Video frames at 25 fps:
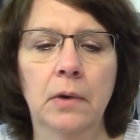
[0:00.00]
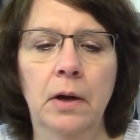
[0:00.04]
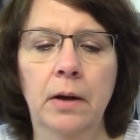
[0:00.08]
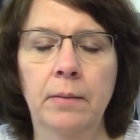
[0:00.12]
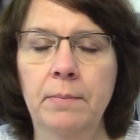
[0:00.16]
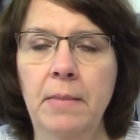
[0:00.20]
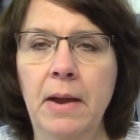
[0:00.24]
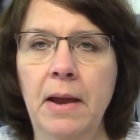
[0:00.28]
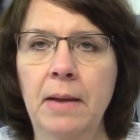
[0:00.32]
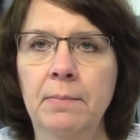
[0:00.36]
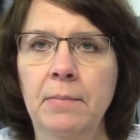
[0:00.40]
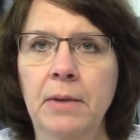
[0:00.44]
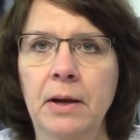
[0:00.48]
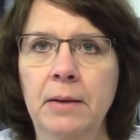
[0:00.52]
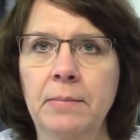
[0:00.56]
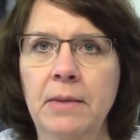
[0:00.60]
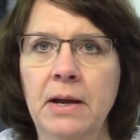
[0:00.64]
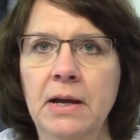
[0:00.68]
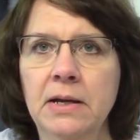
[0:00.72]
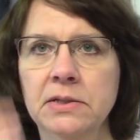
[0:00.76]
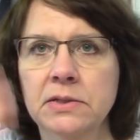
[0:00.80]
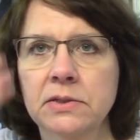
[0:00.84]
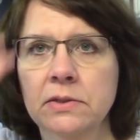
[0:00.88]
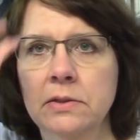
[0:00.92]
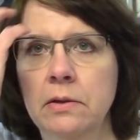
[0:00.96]
ma my
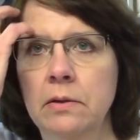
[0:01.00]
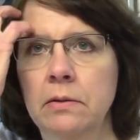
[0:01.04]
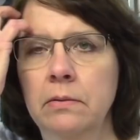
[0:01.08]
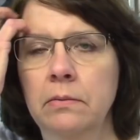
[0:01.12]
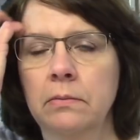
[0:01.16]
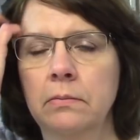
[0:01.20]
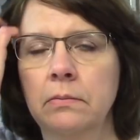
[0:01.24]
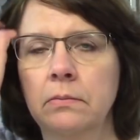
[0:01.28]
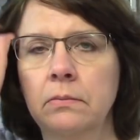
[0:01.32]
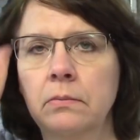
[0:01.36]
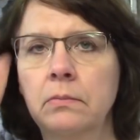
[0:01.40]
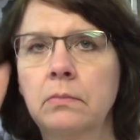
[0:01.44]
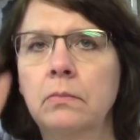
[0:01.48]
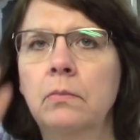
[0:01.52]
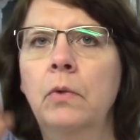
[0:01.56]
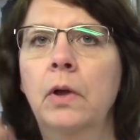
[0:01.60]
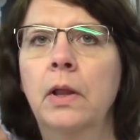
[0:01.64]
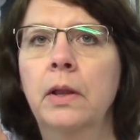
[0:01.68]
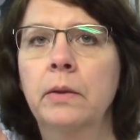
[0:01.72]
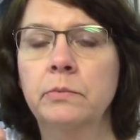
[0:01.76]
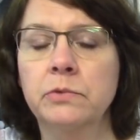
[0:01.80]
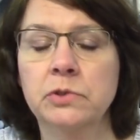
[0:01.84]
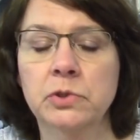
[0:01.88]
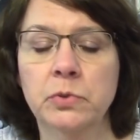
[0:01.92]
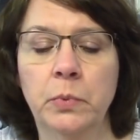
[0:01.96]
mask while
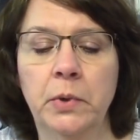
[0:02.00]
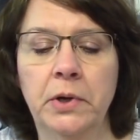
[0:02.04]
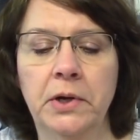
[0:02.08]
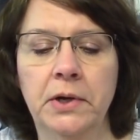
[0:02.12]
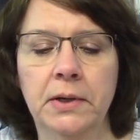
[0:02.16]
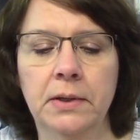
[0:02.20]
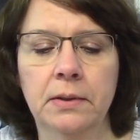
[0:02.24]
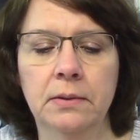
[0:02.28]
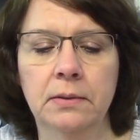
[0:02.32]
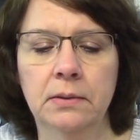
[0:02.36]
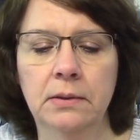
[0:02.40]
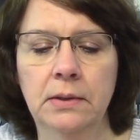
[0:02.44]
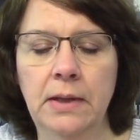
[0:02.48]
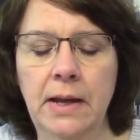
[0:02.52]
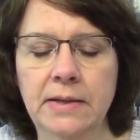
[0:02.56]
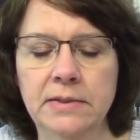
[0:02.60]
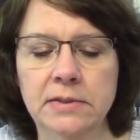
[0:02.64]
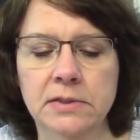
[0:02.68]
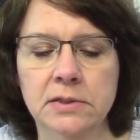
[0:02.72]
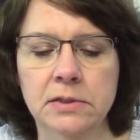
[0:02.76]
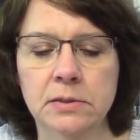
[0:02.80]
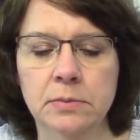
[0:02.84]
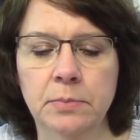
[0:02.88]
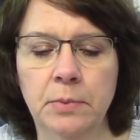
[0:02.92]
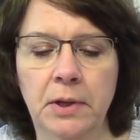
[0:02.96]
I was wearing
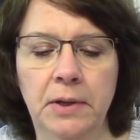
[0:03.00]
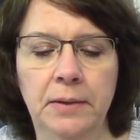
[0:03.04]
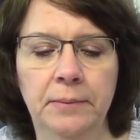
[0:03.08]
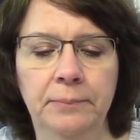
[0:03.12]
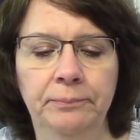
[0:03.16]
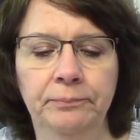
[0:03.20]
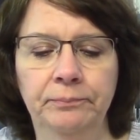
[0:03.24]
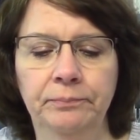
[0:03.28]
glasses, but